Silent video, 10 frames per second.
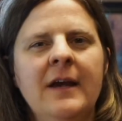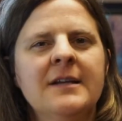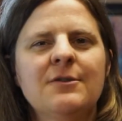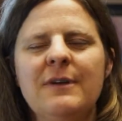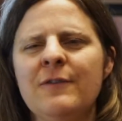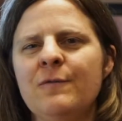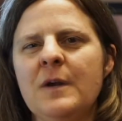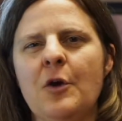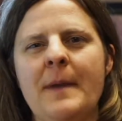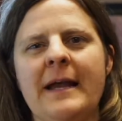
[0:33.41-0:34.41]
So even if
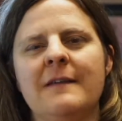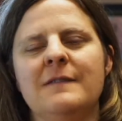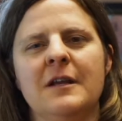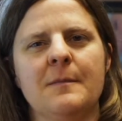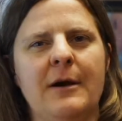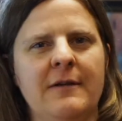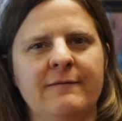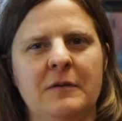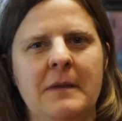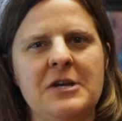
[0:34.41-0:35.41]
we go back and think about
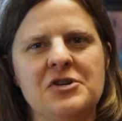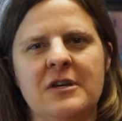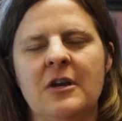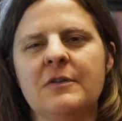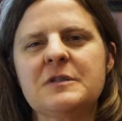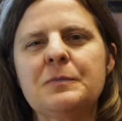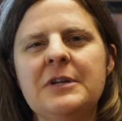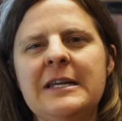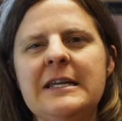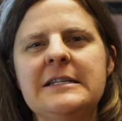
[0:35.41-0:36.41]
inflammation, it's
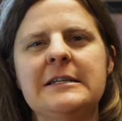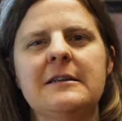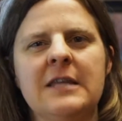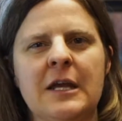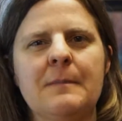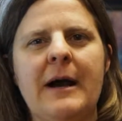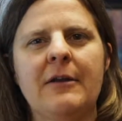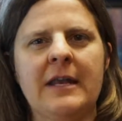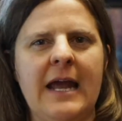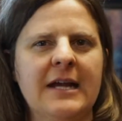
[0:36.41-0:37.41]
pretty easy to think about
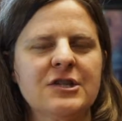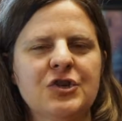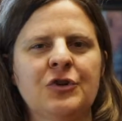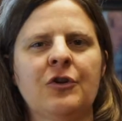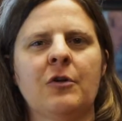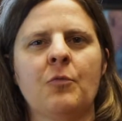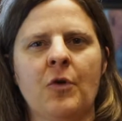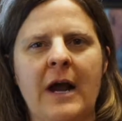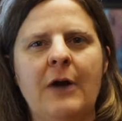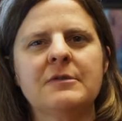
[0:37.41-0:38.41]
it external or
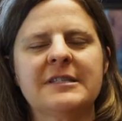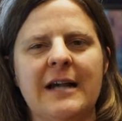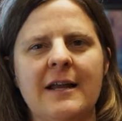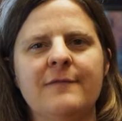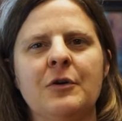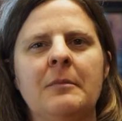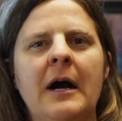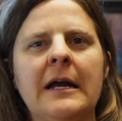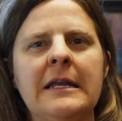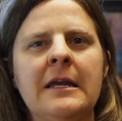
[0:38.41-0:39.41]
more outside of your
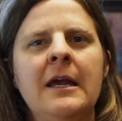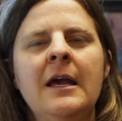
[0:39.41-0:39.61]
body.